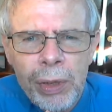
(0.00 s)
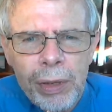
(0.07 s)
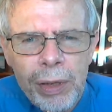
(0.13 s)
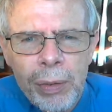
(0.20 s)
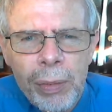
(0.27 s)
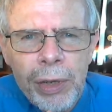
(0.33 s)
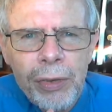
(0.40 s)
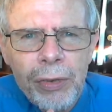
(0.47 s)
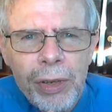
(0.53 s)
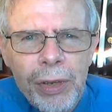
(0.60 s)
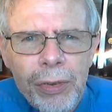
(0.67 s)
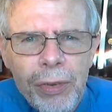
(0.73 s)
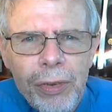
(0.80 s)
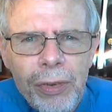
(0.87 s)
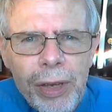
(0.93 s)
than when
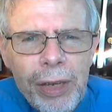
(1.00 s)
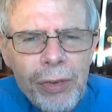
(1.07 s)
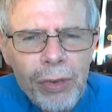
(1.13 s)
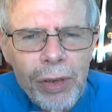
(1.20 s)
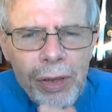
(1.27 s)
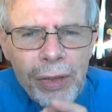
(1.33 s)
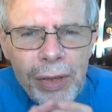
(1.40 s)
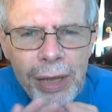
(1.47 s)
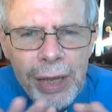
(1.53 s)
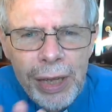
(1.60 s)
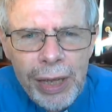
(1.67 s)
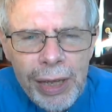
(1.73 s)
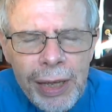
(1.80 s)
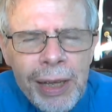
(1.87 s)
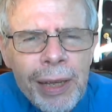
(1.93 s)
Jesus is actually
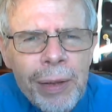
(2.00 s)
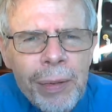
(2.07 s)
there